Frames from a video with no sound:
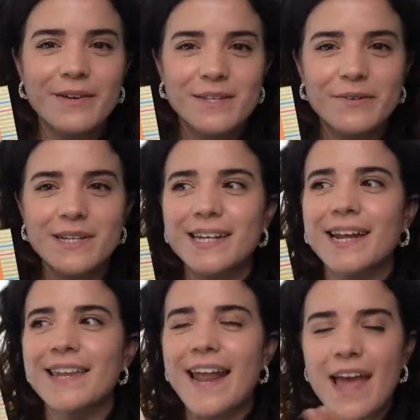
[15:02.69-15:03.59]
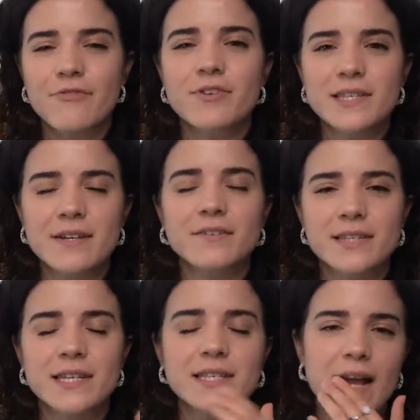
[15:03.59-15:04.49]
And so we did. And then every single
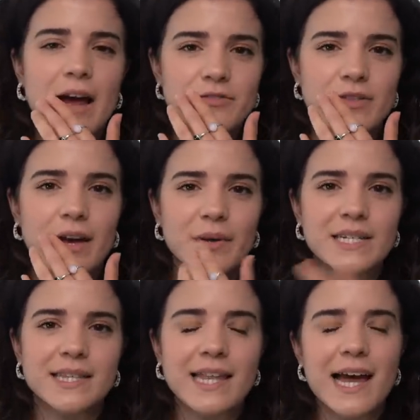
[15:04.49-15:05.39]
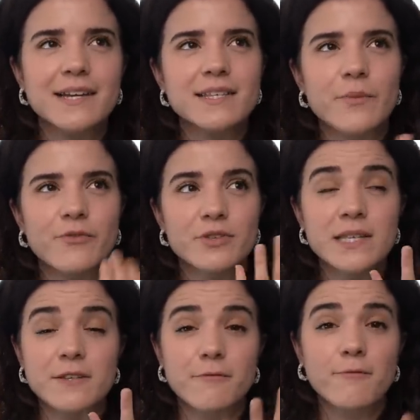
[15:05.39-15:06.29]
season after that, we did that, except for
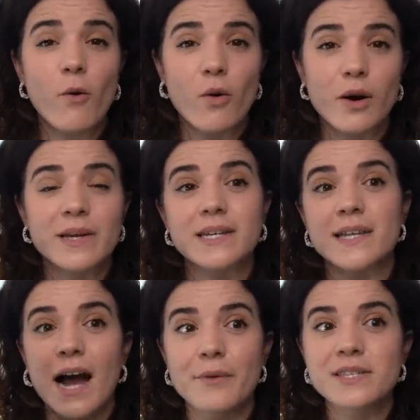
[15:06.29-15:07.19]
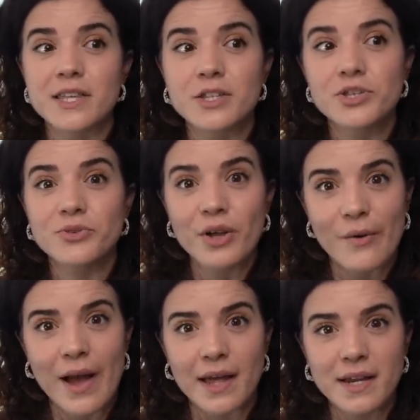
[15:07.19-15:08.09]
season four, because I was then the
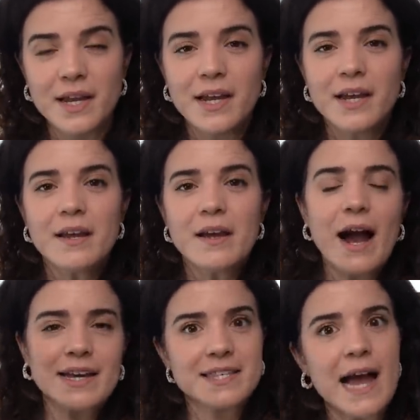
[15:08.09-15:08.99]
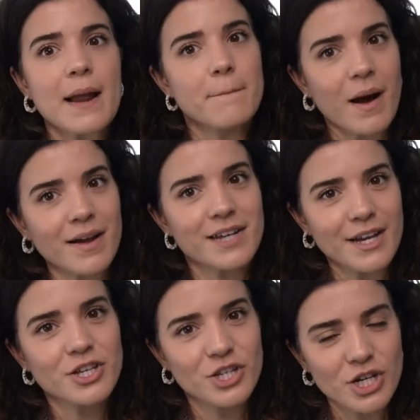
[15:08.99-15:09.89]
studio head. I sat at my
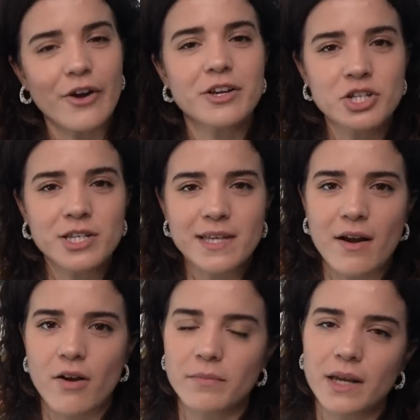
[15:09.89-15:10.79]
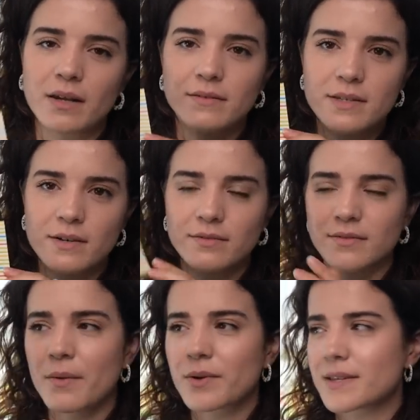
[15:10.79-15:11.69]
desk chair and she sat on me. And so
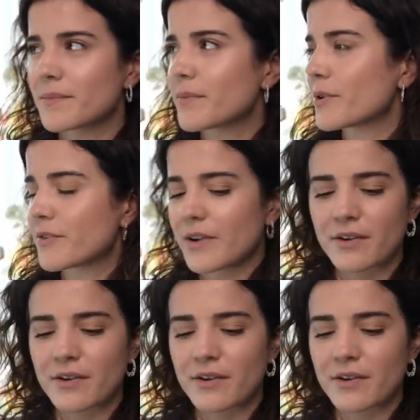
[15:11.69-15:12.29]
I wonder if I